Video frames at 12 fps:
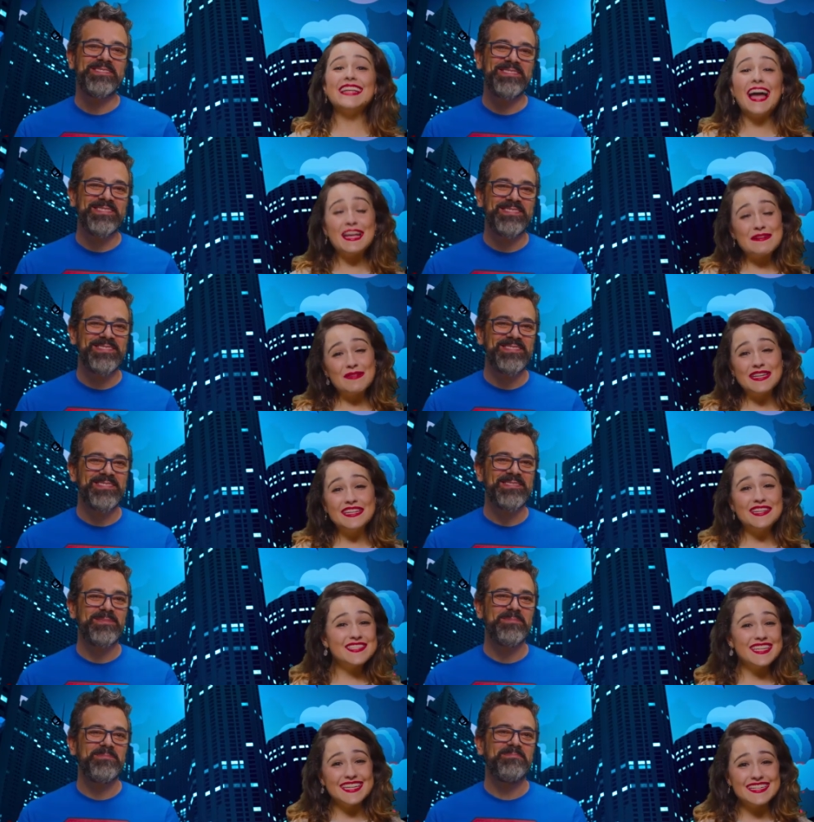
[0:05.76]
Speaker 1: And I am
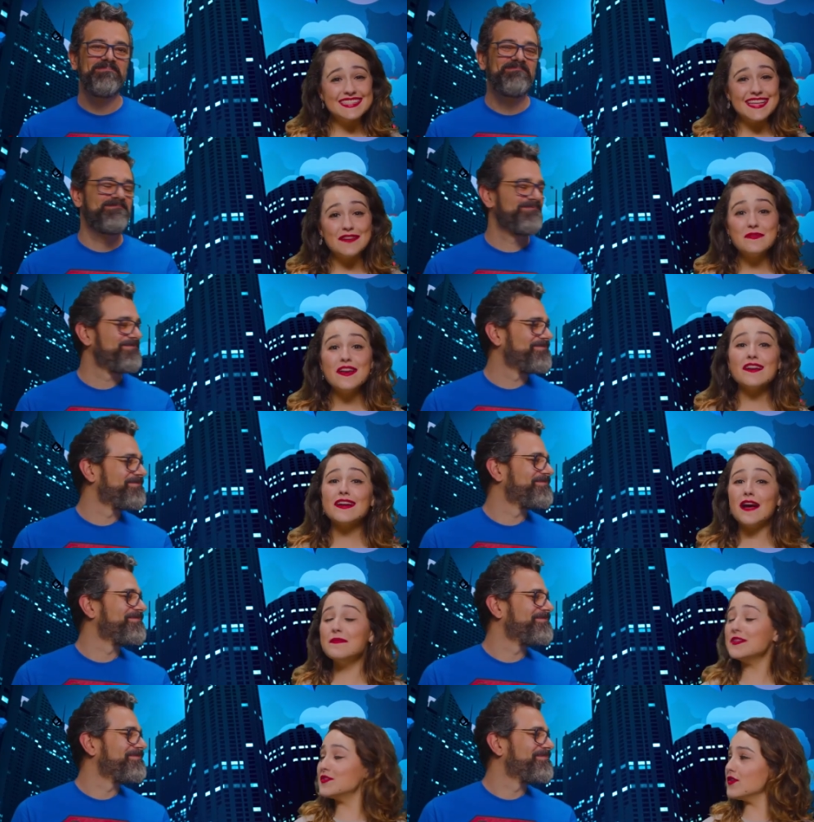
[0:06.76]
Aline Diniz and we are
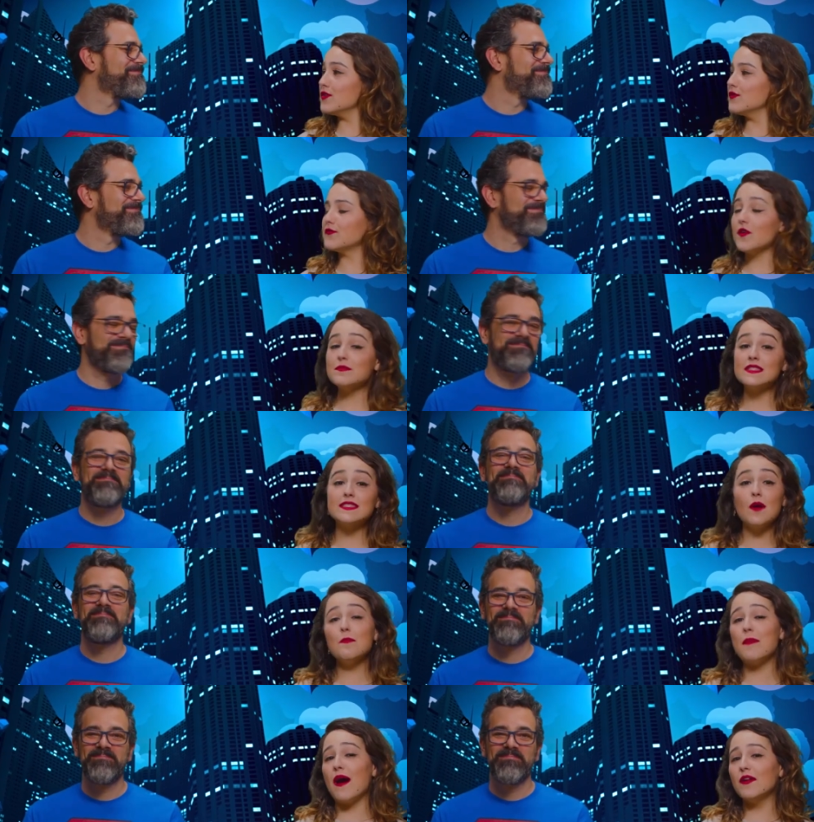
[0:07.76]
coming to you from
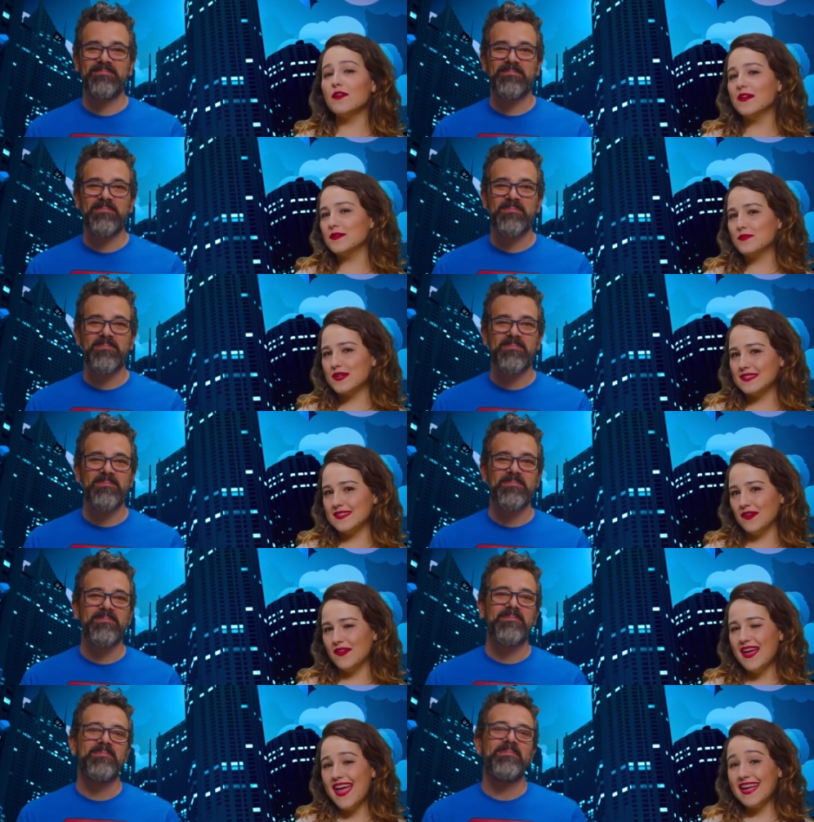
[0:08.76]
São Paulo in
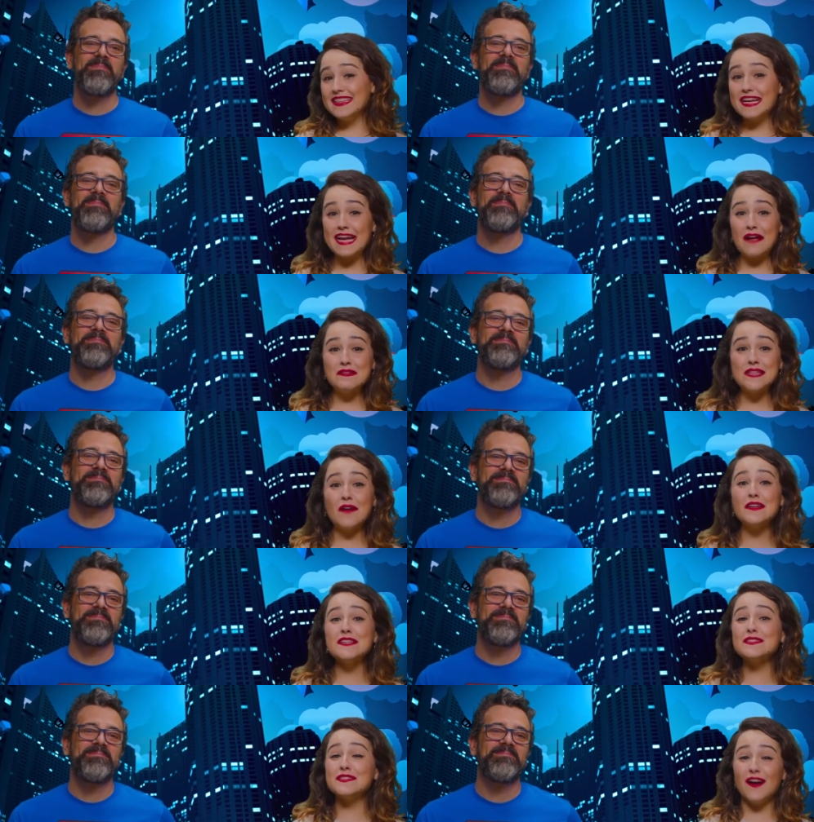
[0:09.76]
Brazil. And the countdown
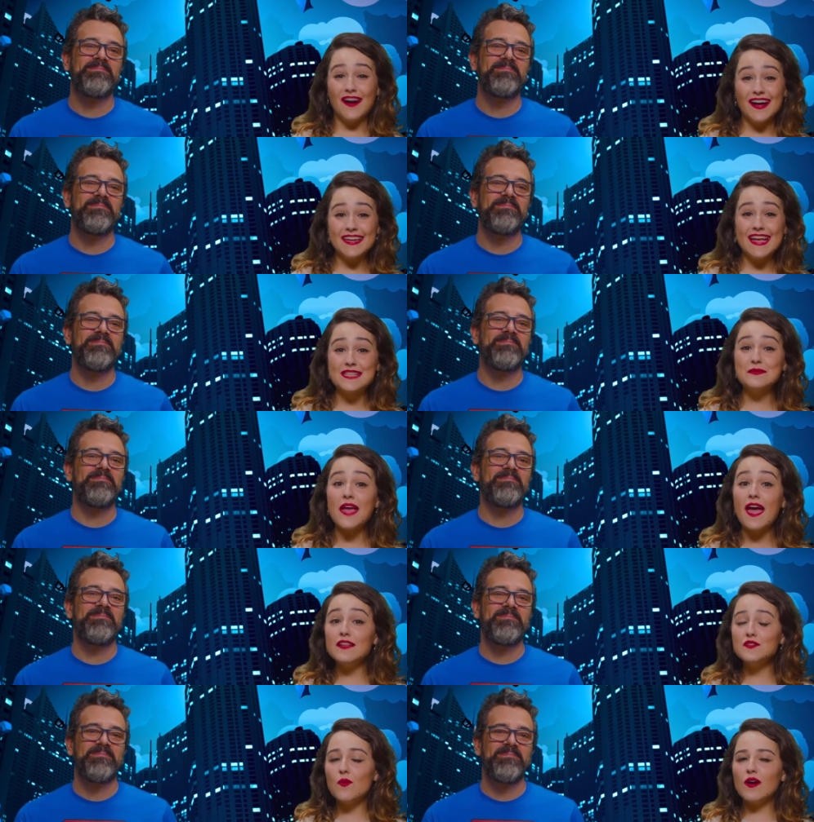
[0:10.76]
is on as we
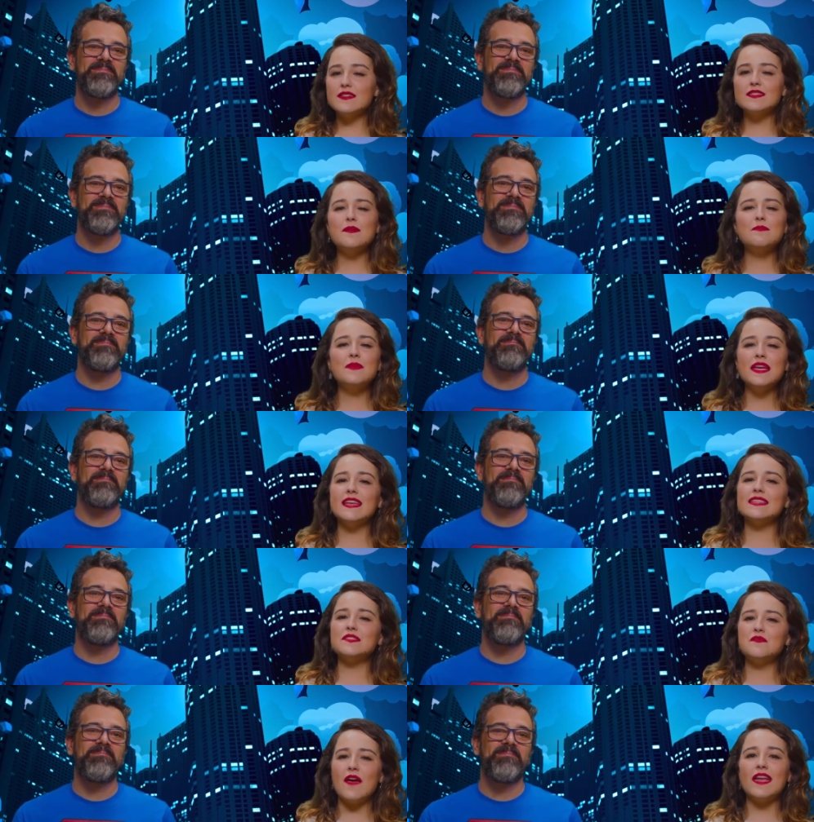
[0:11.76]
head towards the
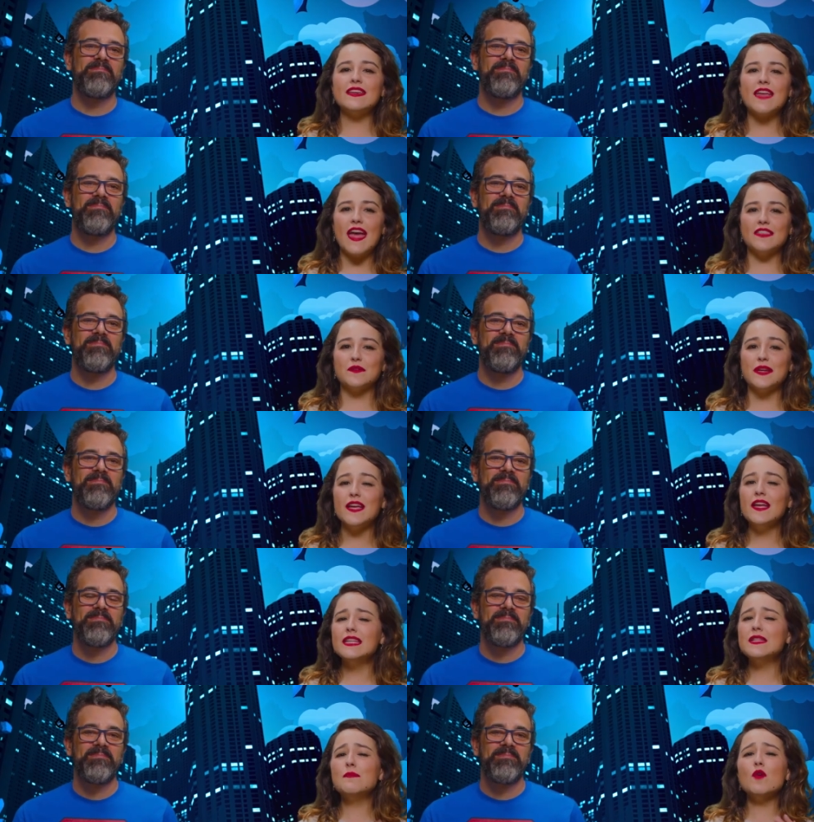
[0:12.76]
biggest fan gathering,
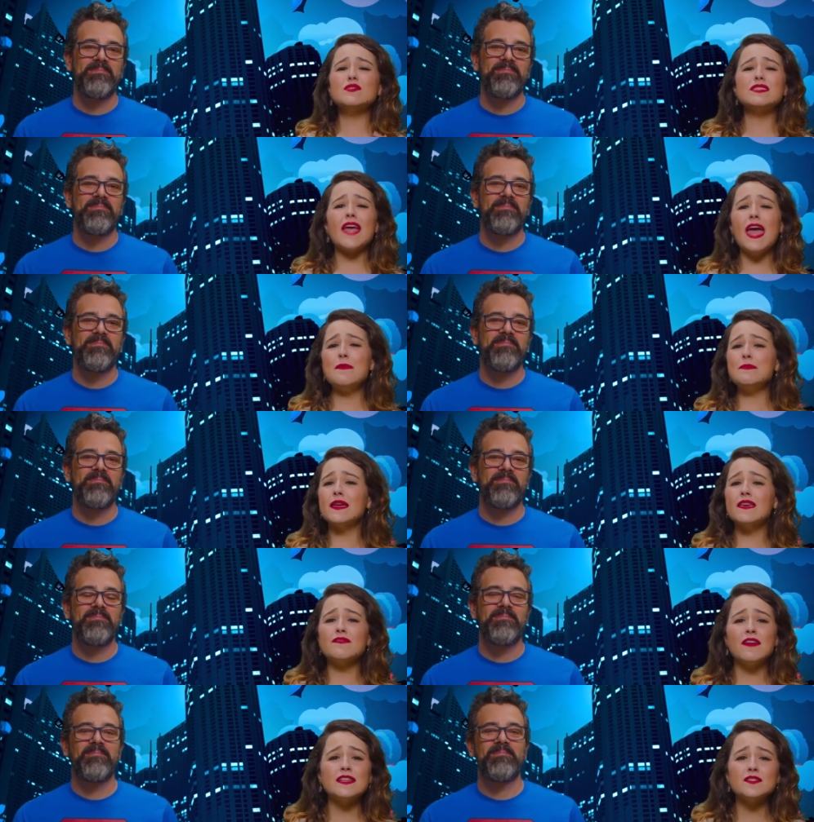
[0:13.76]
the most epic
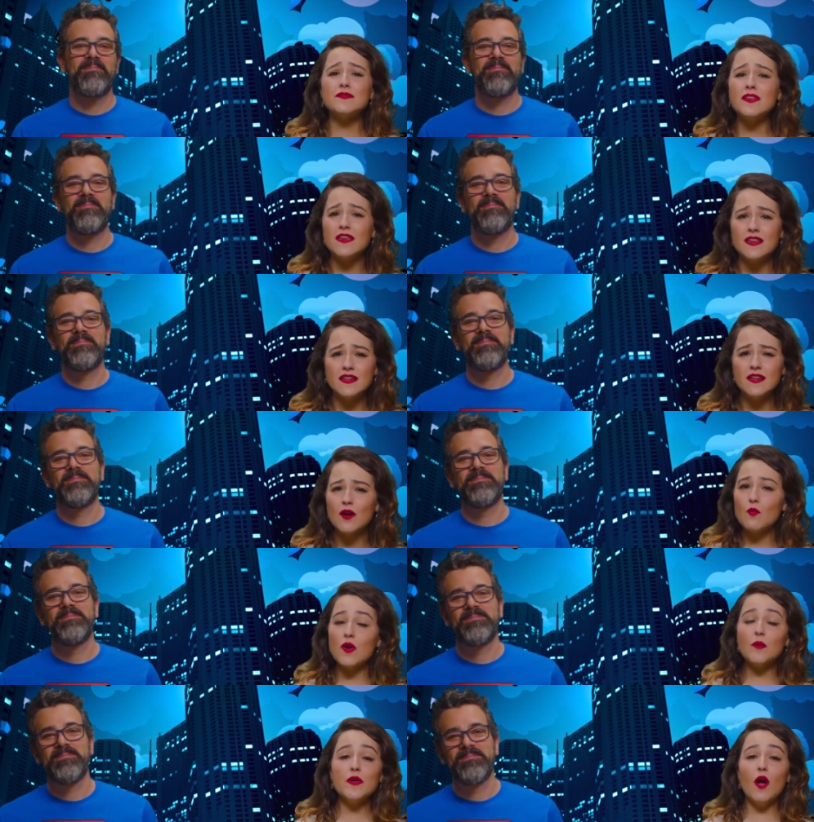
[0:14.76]
event of the year,
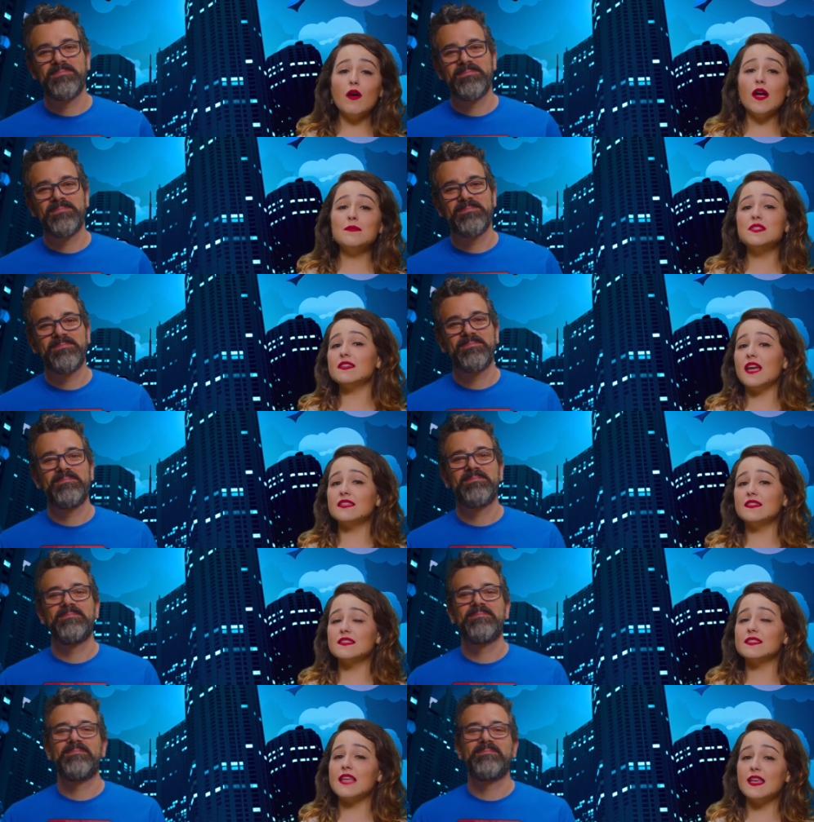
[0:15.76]
where we all come together
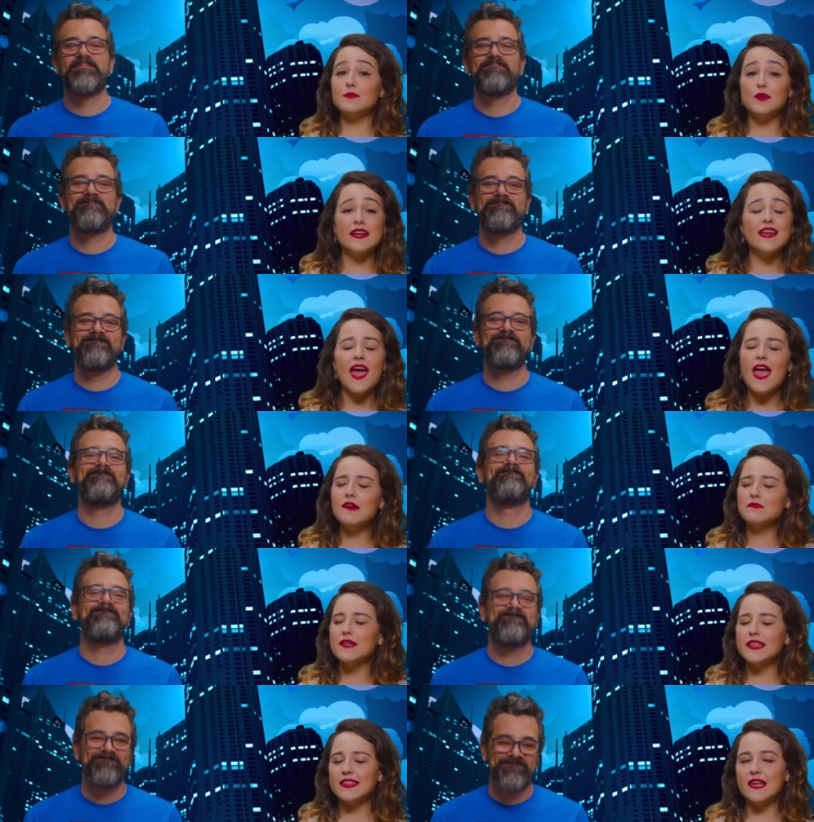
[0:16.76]
to celebrate
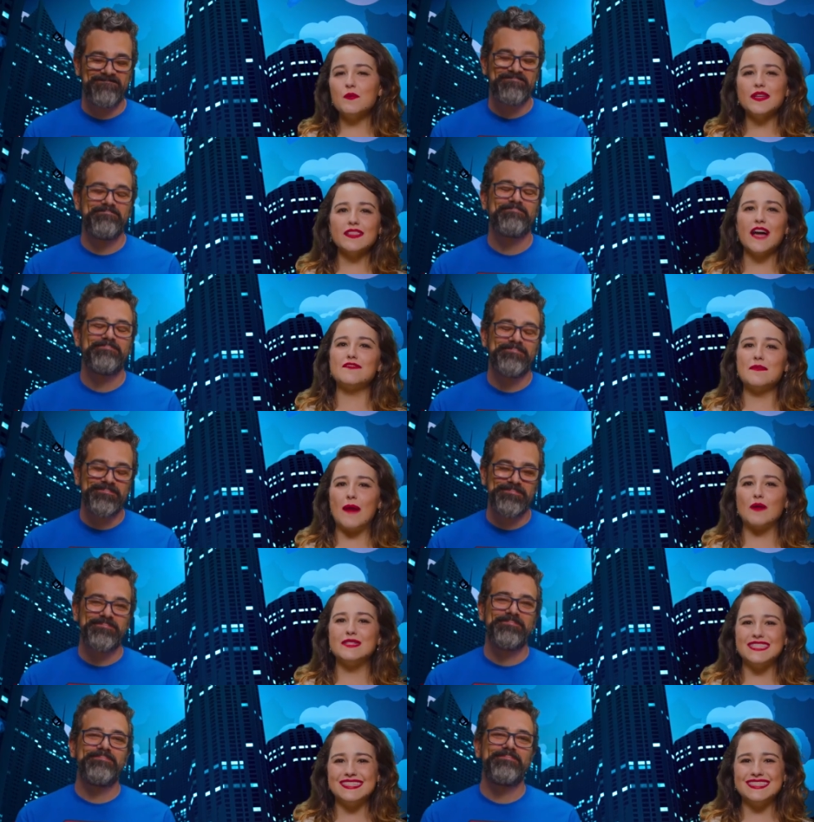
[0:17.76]
everything we love
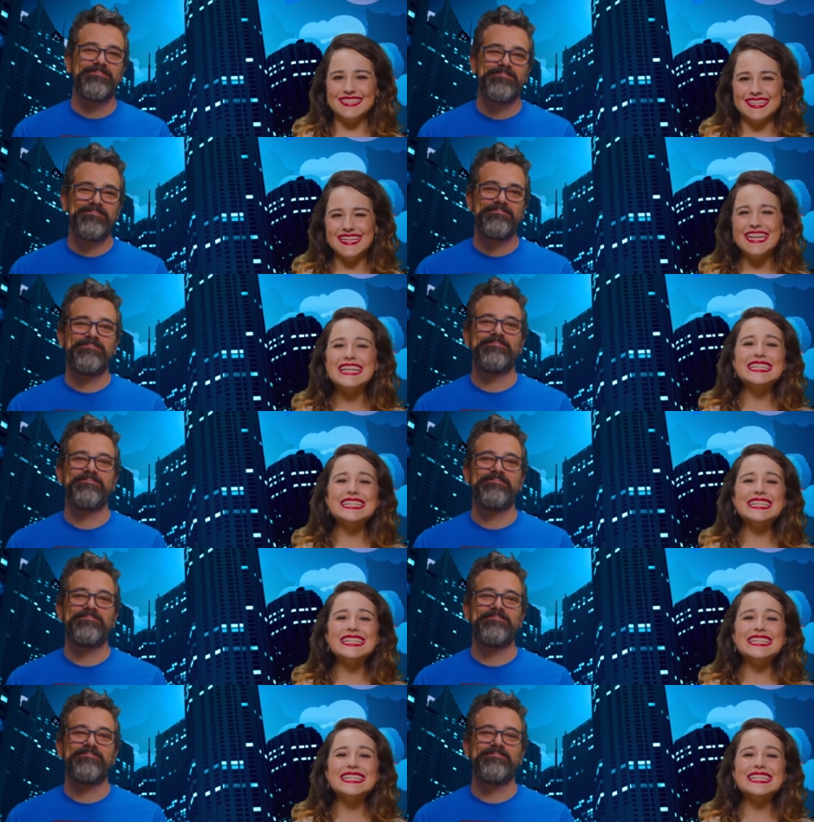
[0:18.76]
about DC,